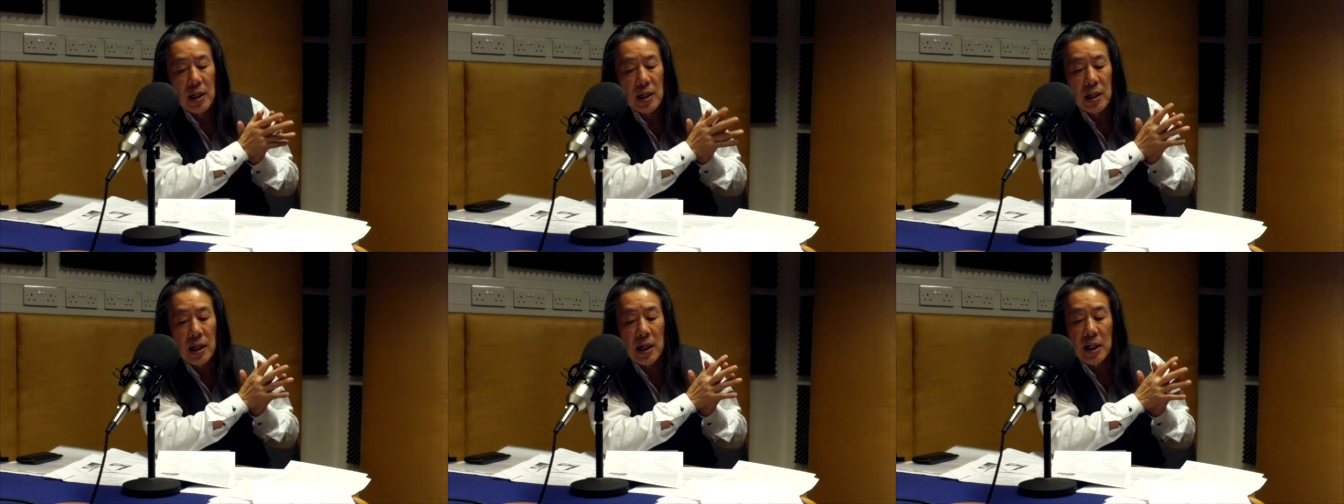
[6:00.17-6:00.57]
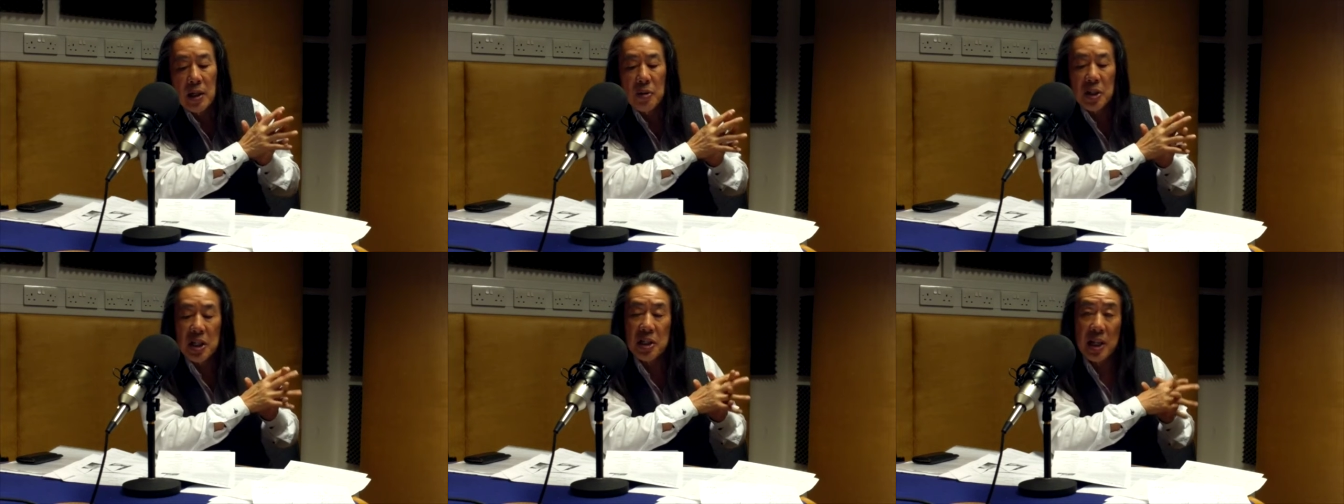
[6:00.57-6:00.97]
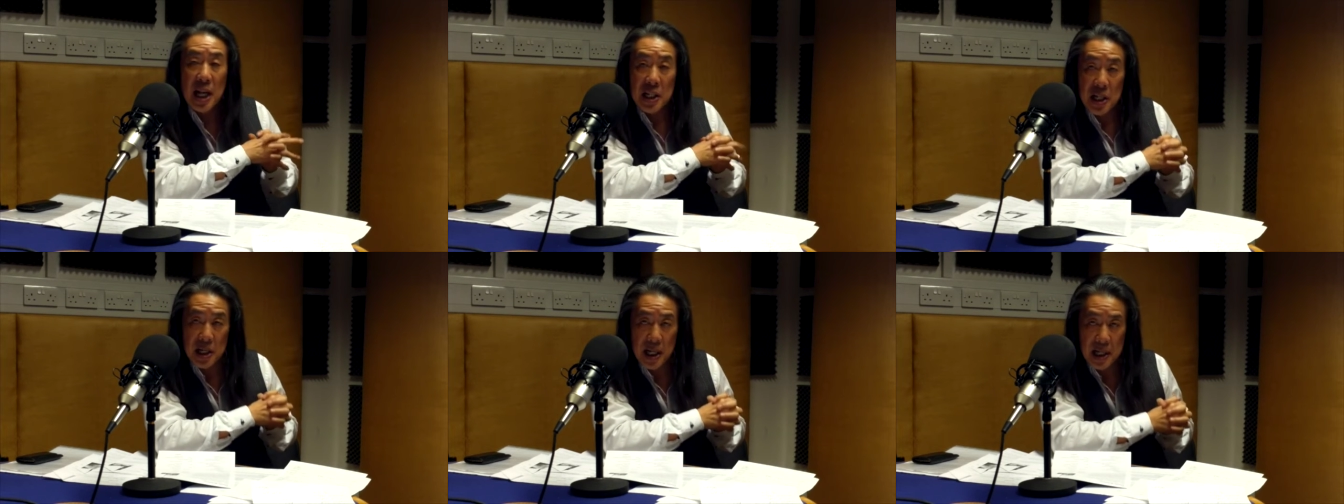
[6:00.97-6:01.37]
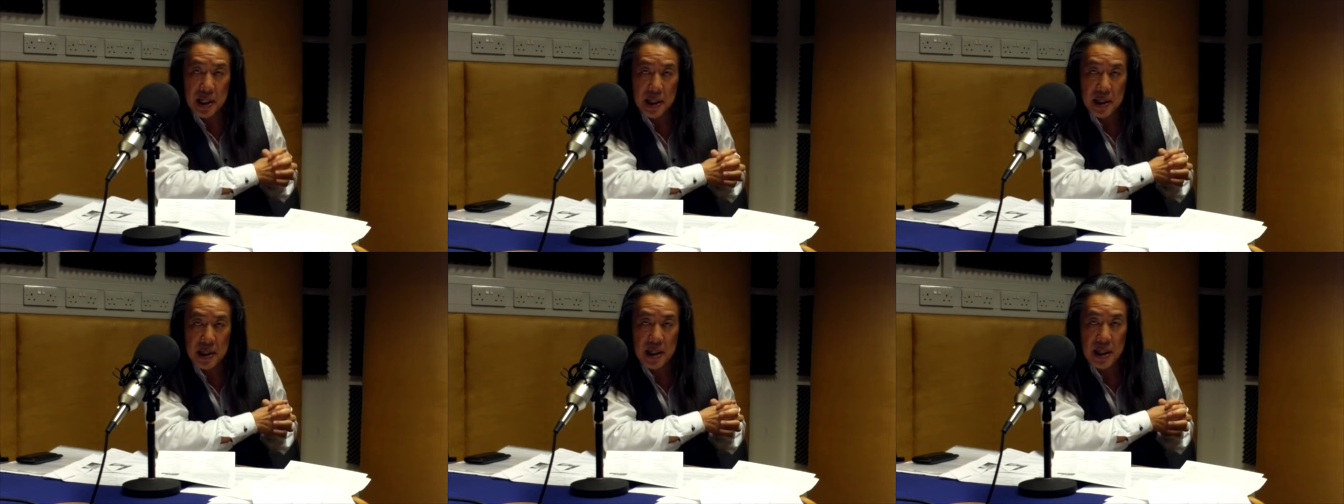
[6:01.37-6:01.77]
and he was
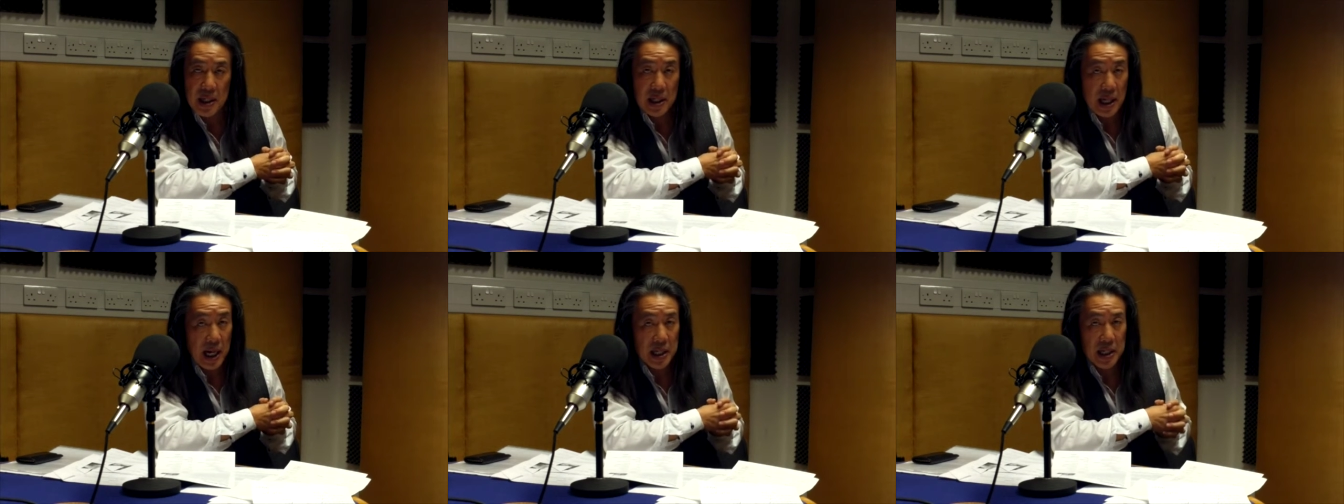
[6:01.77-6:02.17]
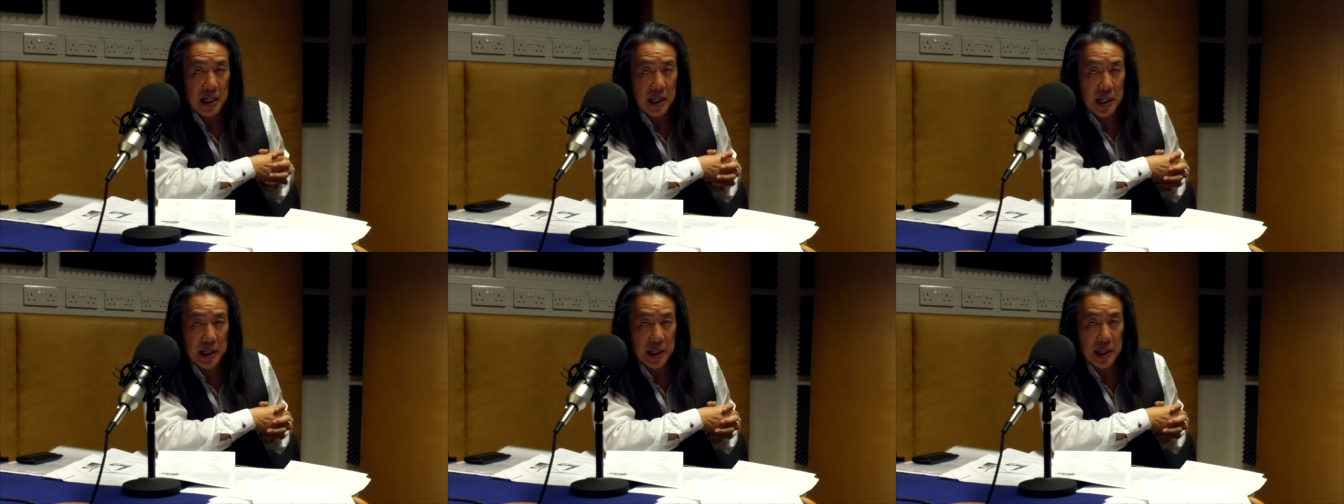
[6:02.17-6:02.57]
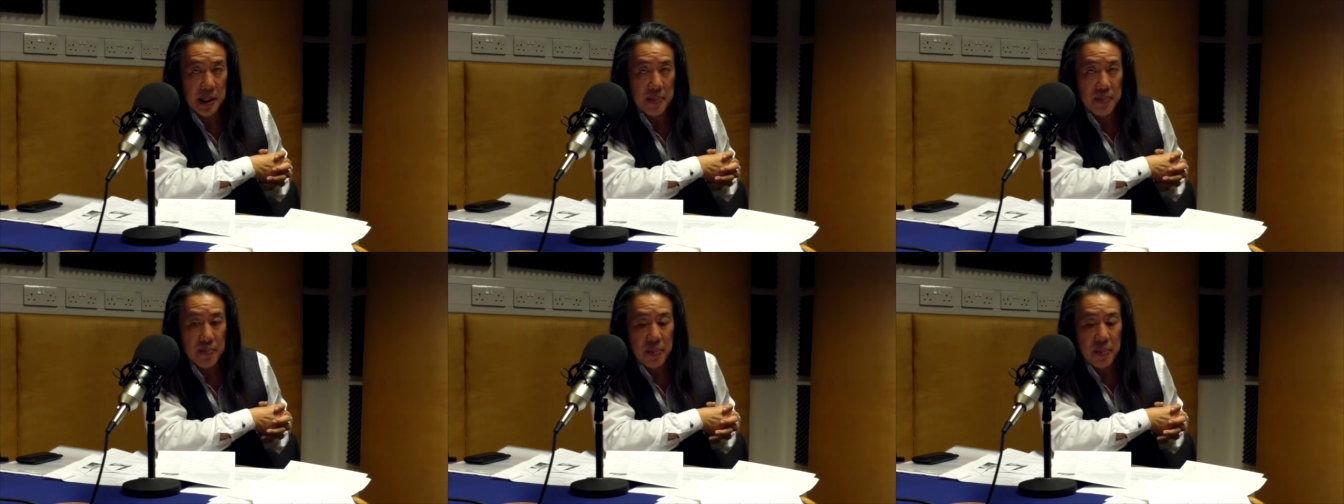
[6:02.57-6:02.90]
assassinated in nineteen eighty.